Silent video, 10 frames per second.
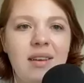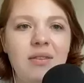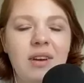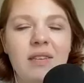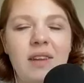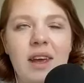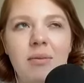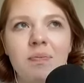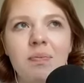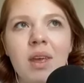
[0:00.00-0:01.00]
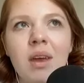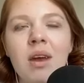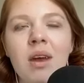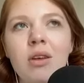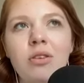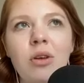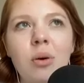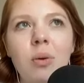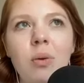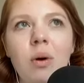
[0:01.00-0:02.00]
definitely
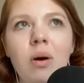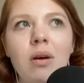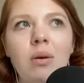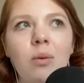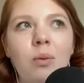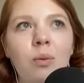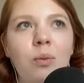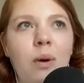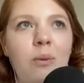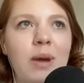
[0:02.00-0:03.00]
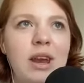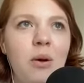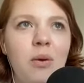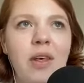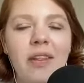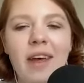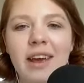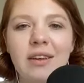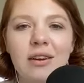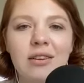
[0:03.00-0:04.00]
so we know that
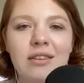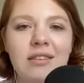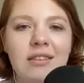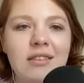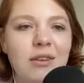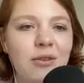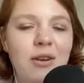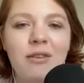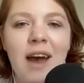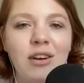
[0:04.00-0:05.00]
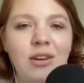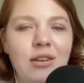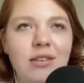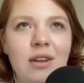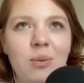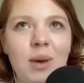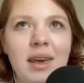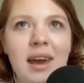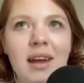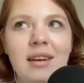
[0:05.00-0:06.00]
like there's different factors that we
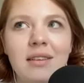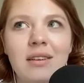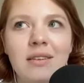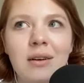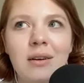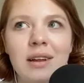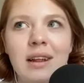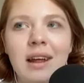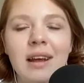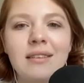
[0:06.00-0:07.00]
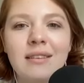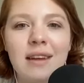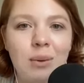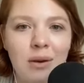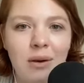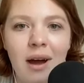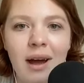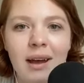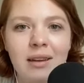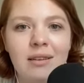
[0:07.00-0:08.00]
can't necessarily like see with our
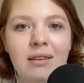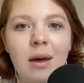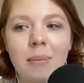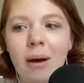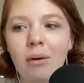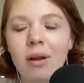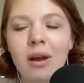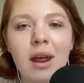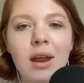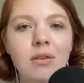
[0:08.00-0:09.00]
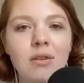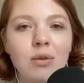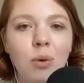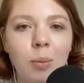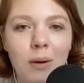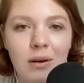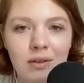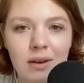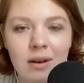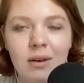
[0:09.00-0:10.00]
eyes about an individual
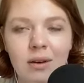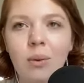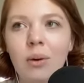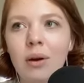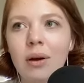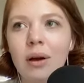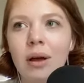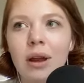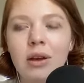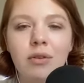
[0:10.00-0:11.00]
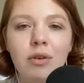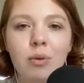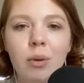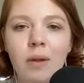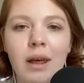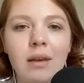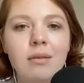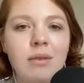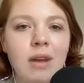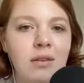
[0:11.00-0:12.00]
person or an individual like
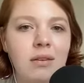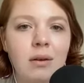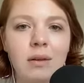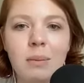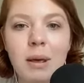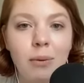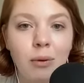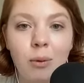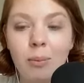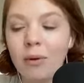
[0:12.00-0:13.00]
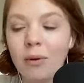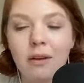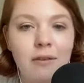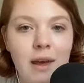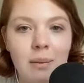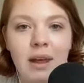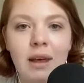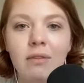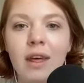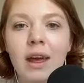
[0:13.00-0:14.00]
necessarily people group or like
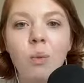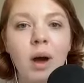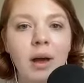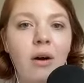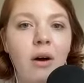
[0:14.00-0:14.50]
family of like what